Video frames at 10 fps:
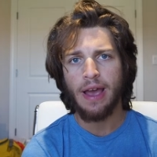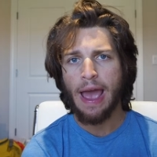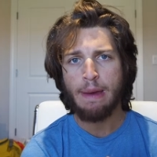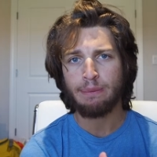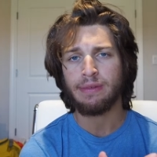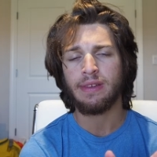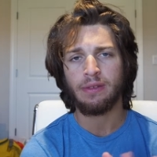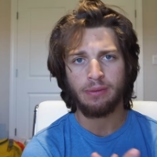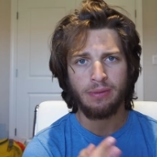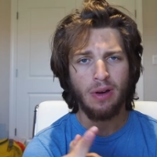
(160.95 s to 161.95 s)
ebbs,
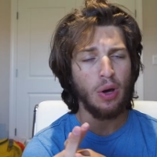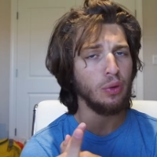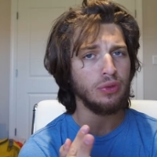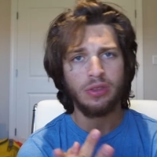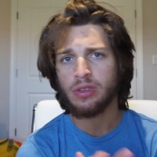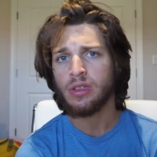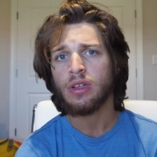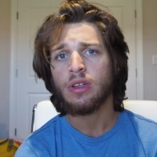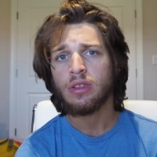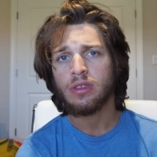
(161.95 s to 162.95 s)
and floats.
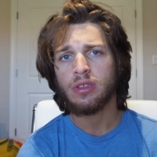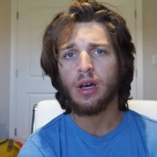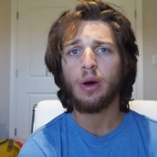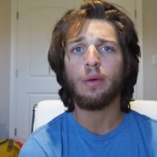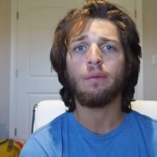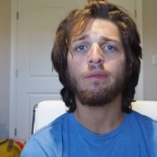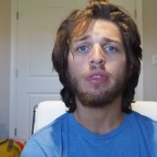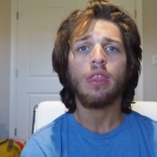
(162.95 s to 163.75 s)
So